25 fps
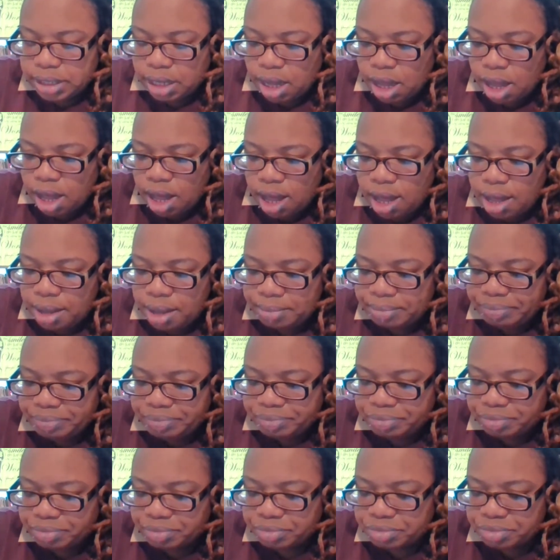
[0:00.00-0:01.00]

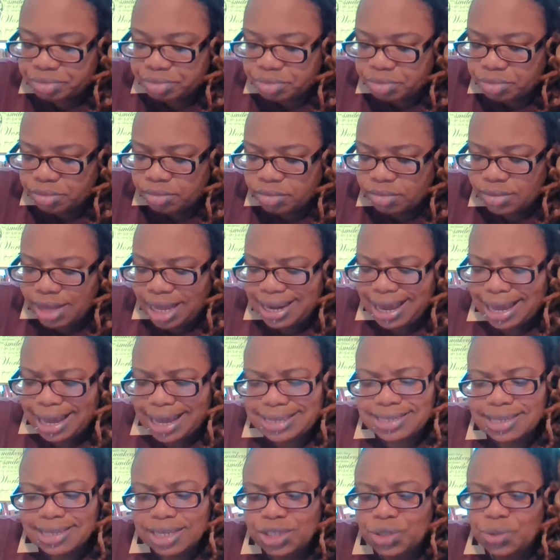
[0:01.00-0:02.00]
Like
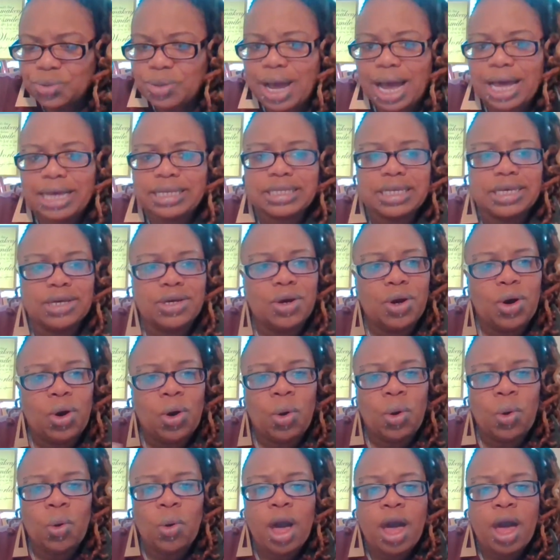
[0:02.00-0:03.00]
I said, you guys can
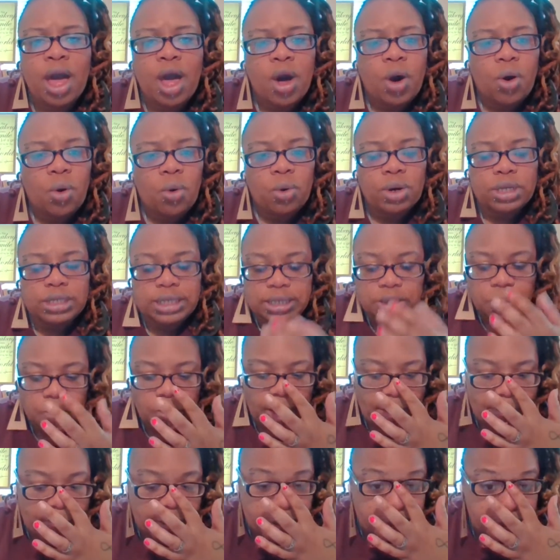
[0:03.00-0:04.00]
go onto
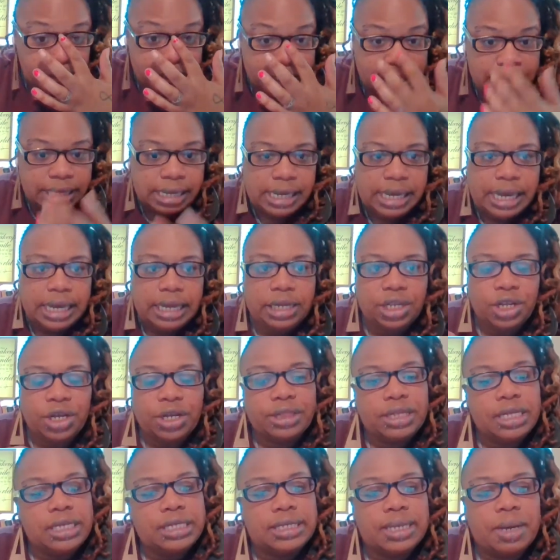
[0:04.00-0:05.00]
WebMD and
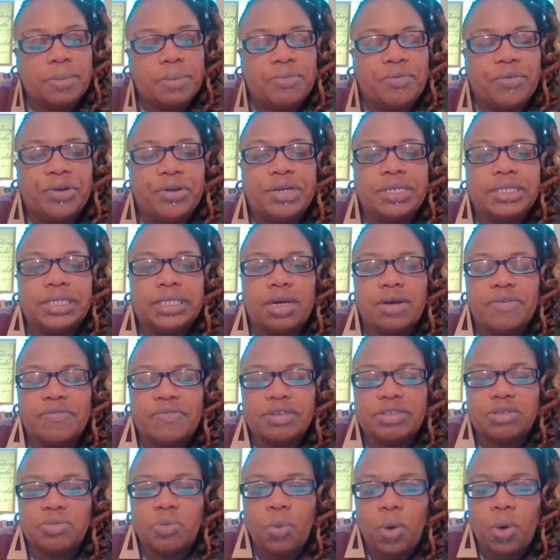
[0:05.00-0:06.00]
look these up for
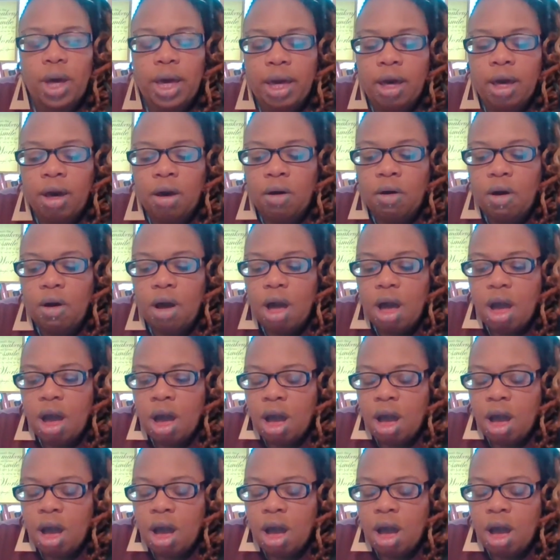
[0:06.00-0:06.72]
yourself as well.